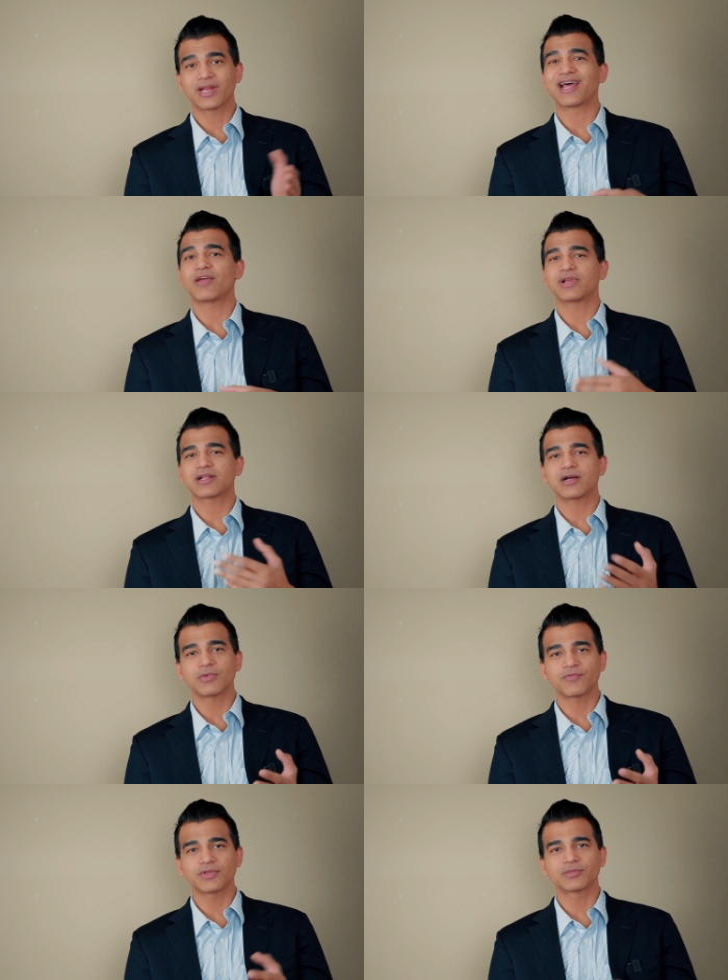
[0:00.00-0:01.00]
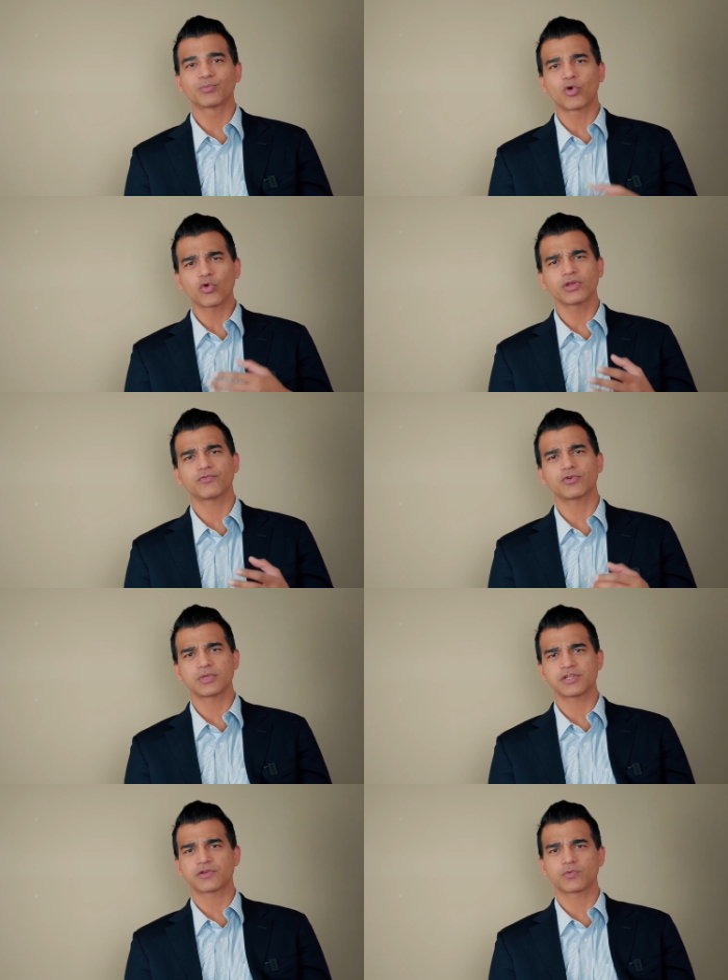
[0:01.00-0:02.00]
and I will come up with more
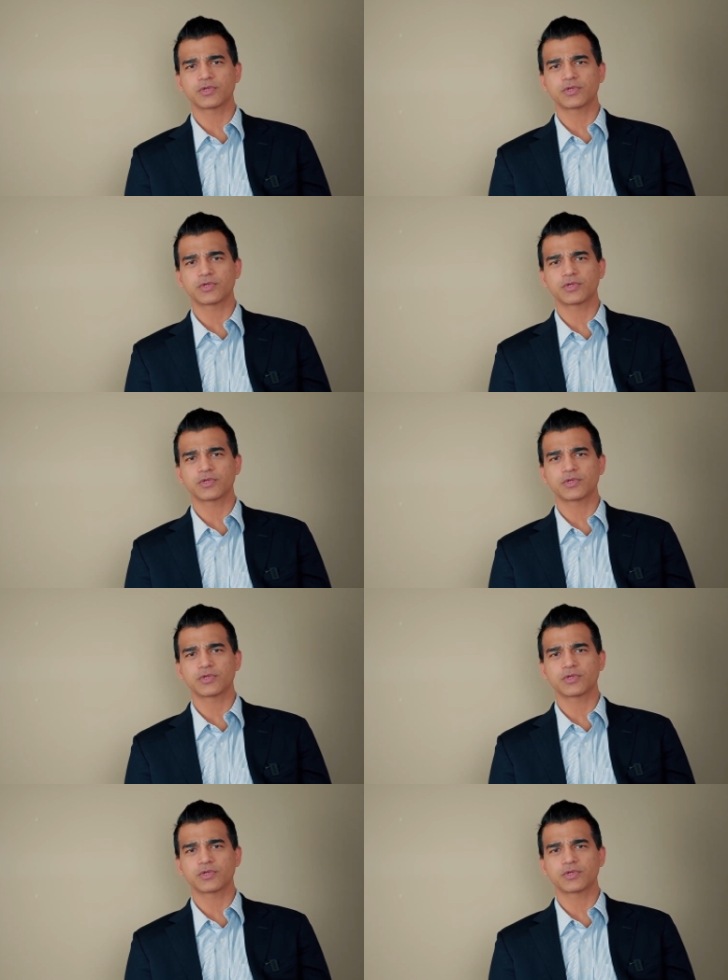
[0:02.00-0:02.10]
informational